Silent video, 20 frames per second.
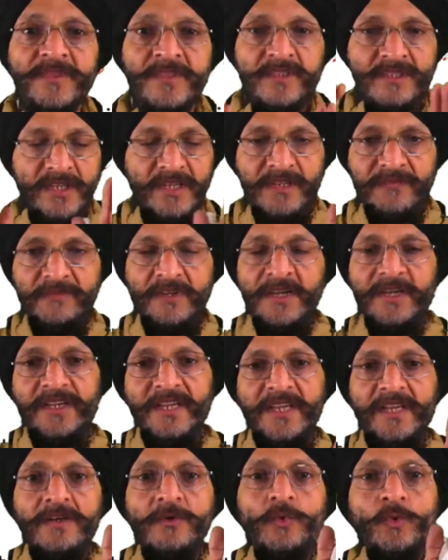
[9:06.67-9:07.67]
There
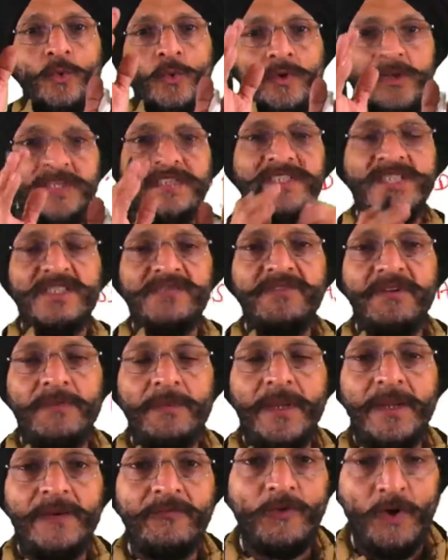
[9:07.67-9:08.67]
again two currencies will be
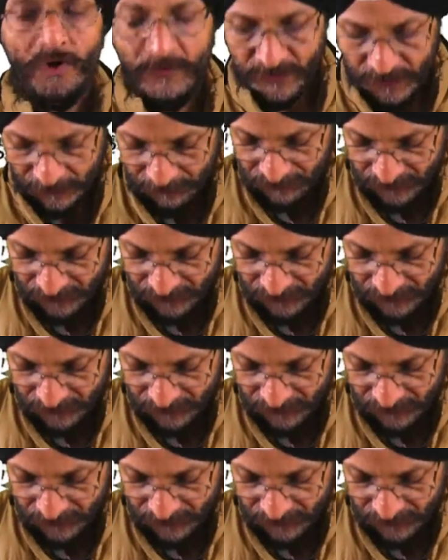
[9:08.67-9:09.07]
involved.